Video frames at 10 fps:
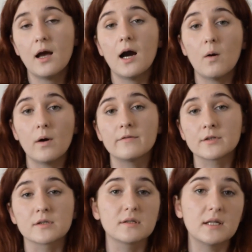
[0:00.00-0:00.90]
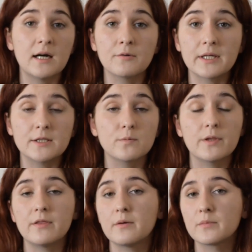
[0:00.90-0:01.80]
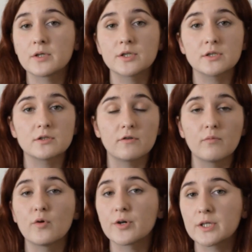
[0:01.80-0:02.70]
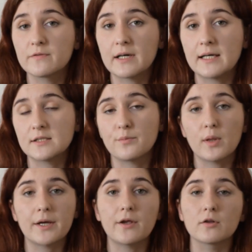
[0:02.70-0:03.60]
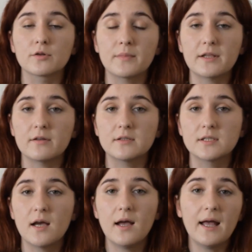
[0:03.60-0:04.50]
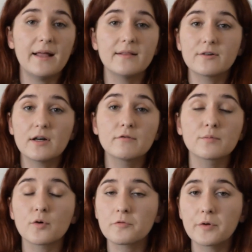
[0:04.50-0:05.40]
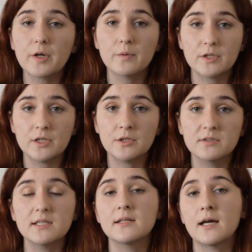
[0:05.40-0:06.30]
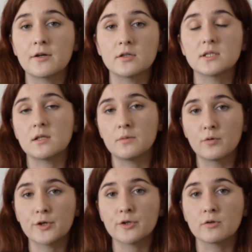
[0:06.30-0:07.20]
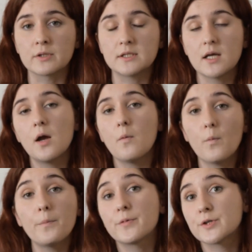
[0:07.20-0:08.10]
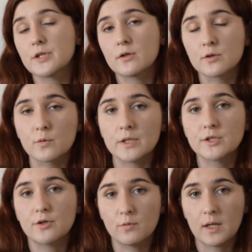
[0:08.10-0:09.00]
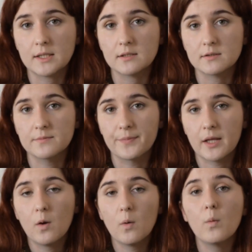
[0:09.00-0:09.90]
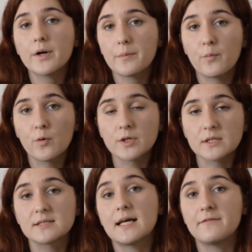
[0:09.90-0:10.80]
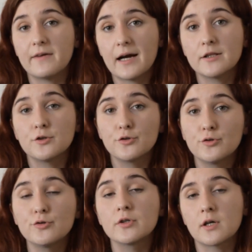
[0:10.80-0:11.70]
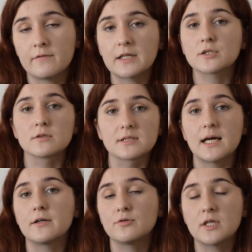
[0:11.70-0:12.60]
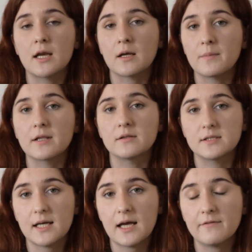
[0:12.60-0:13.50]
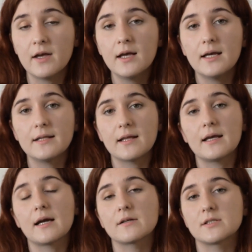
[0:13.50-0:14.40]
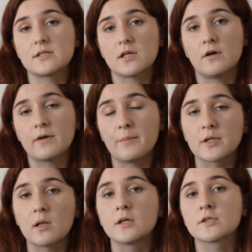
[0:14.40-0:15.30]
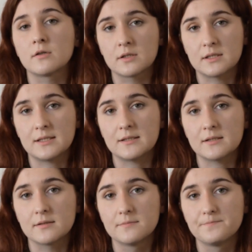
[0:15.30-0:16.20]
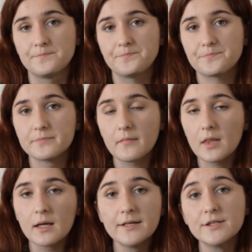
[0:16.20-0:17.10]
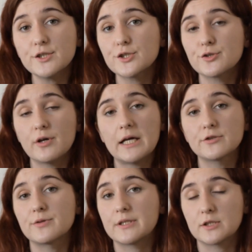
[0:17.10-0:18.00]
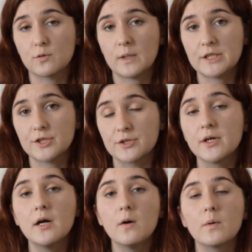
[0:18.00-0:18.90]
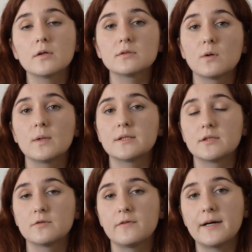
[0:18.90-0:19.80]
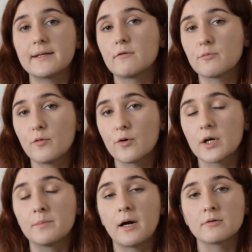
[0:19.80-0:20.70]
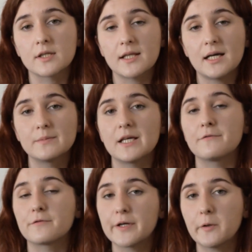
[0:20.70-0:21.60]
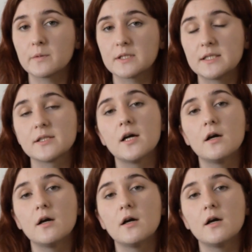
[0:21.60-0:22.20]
However, nowadays, with the emergence of more advanced molecular methods and their ever more frequent use in diagnostic laboratories, one particular question arises. What importance and value do the conventional cytogenetic methods have in diagnosis of hematological diseases? In addition to answering this question, we also wanted to find out more about types and frequencies